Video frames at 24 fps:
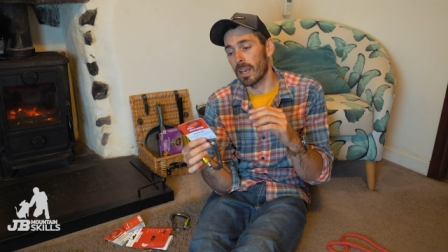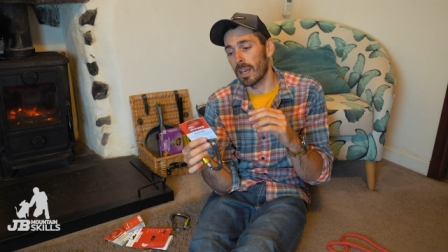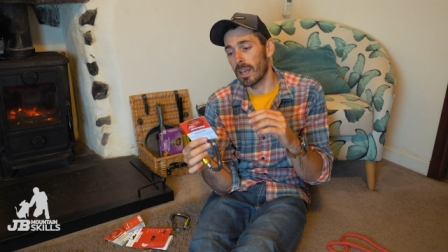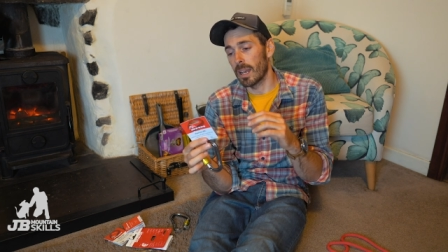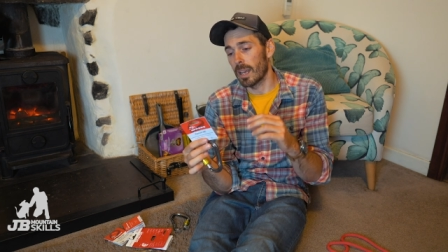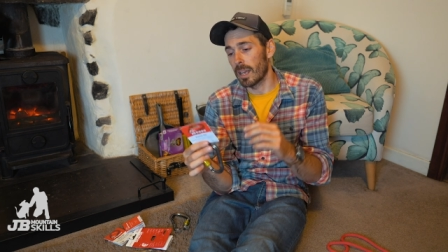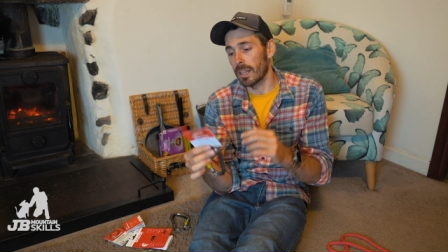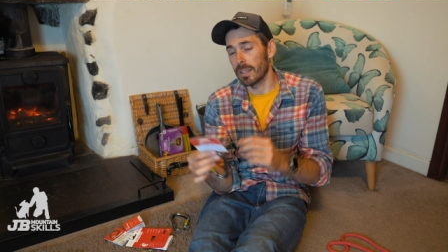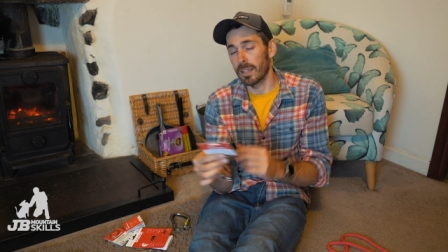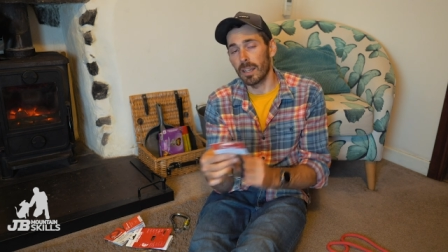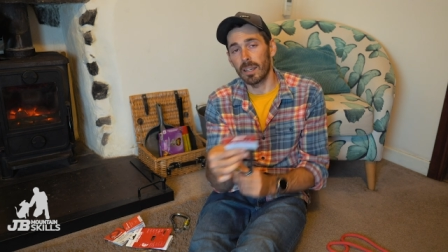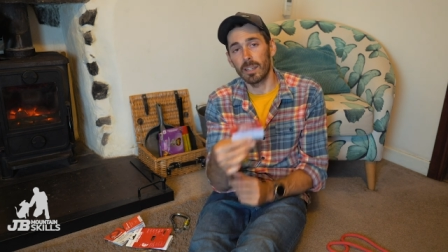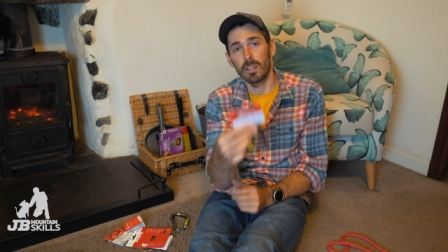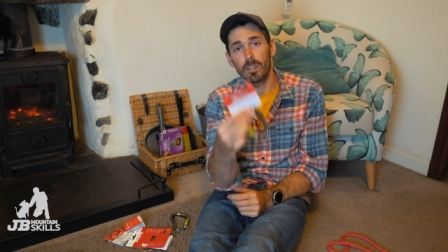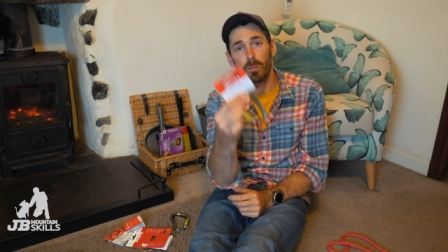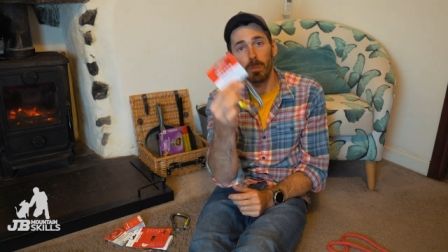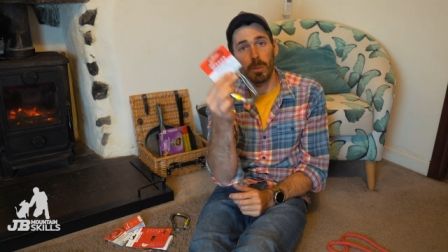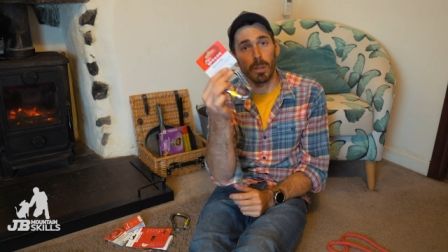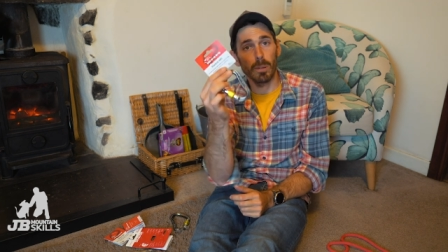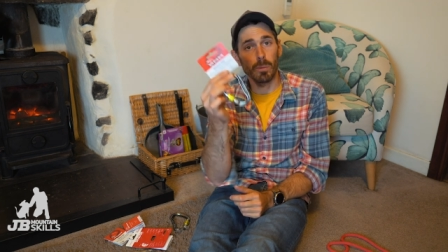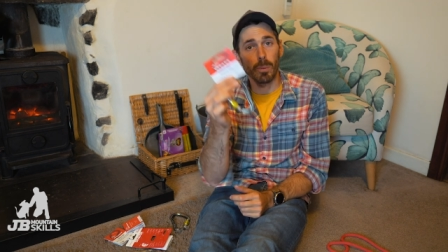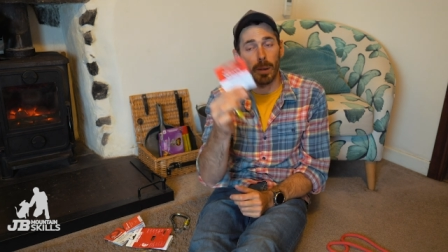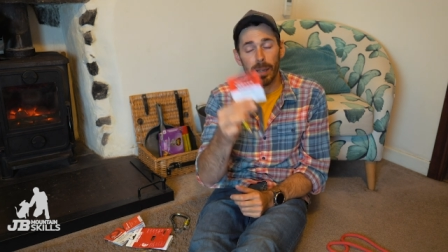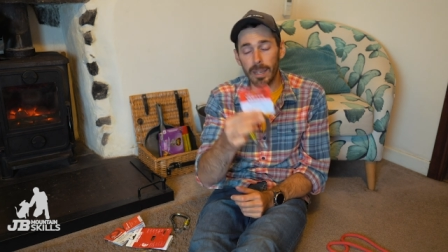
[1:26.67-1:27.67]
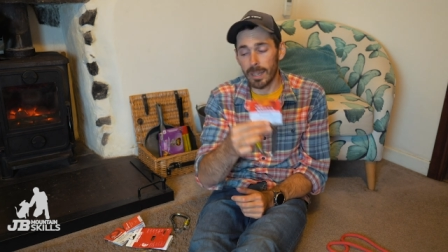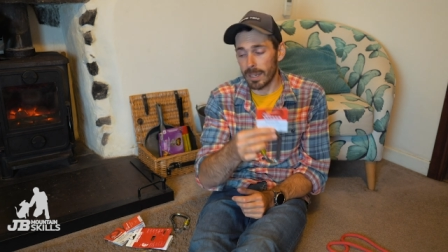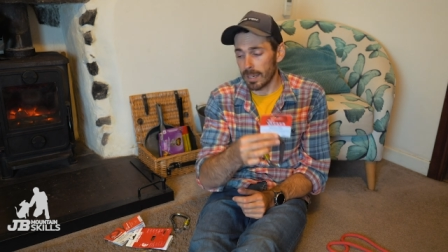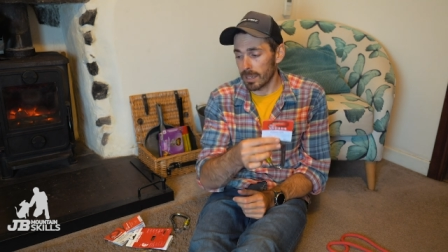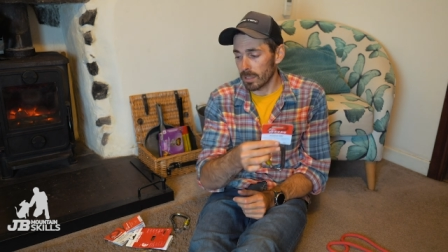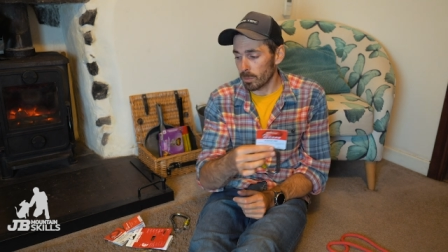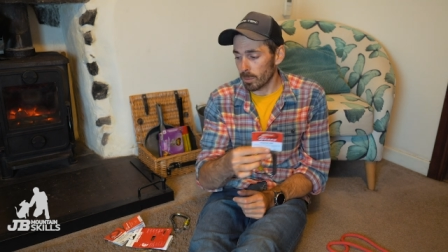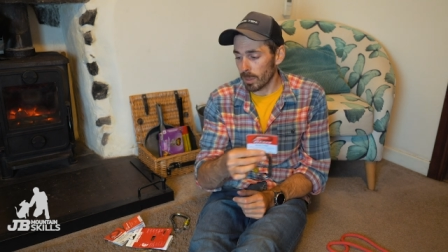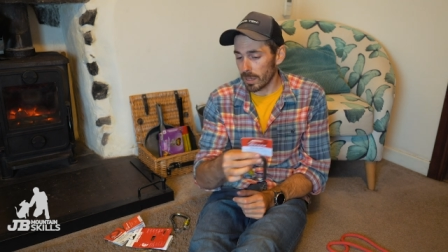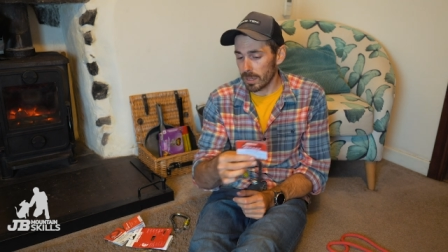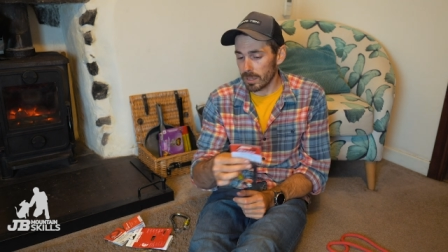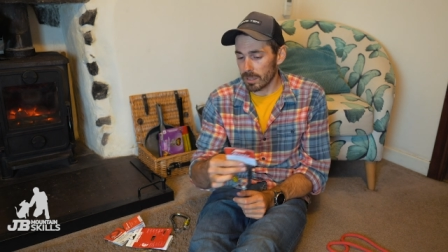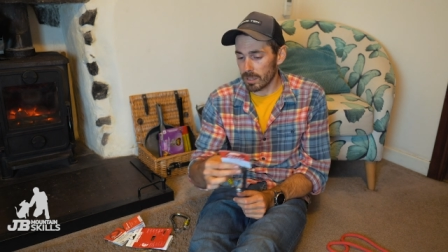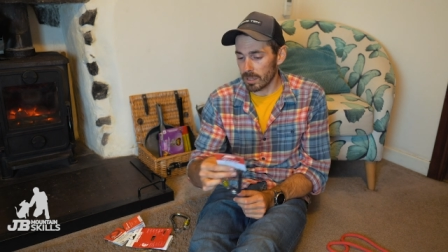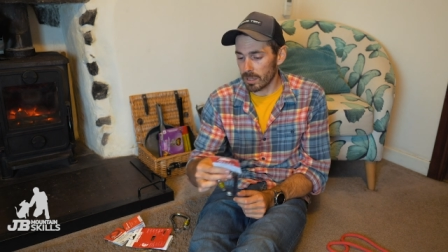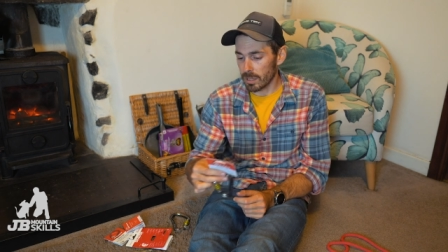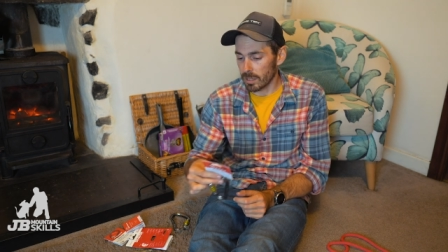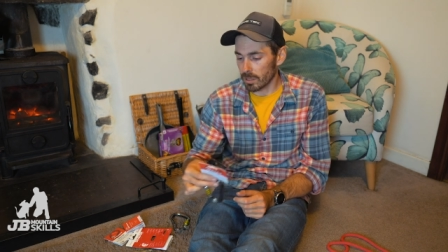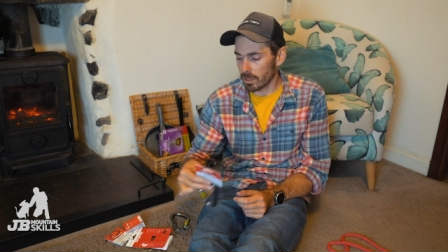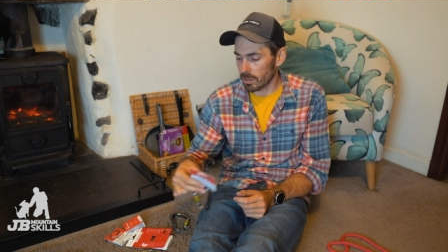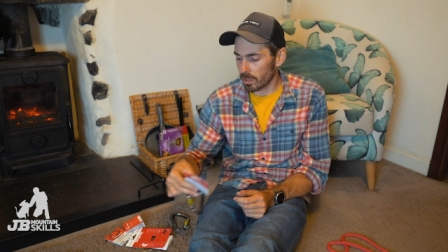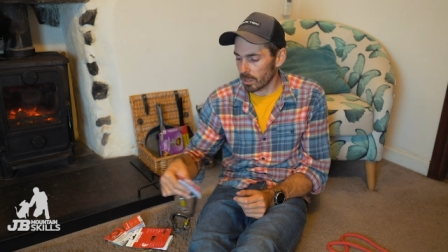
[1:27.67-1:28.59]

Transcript: and that could be winging its way to you.